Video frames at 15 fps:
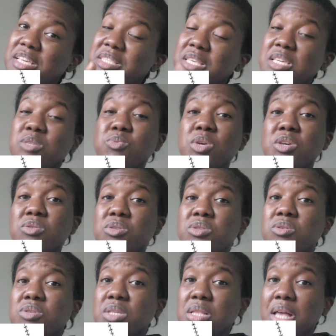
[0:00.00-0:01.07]
plasties. We use
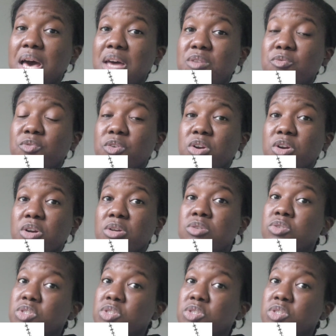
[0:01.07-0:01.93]
those a lot for